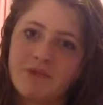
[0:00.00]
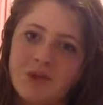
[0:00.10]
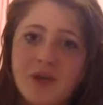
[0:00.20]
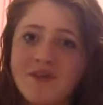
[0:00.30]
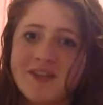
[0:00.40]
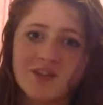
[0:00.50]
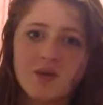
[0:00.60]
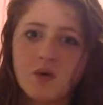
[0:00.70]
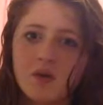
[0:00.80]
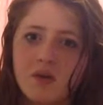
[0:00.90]
Do you even
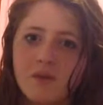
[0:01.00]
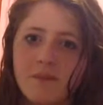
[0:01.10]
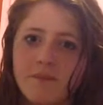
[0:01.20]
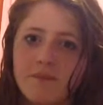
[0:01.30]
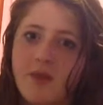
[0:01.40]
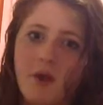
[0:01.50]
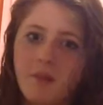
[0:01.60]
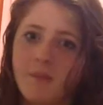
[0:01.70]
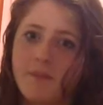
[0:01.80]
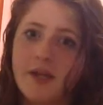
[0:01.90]
school? No,
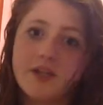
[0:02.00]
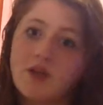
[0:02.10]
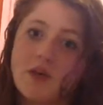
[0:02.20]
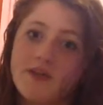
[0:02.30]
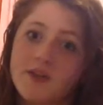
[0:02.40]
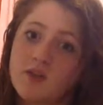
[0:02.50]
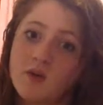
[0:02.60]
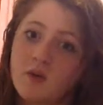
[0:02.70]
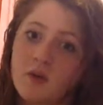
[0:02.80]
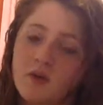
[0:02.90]
I don't even school.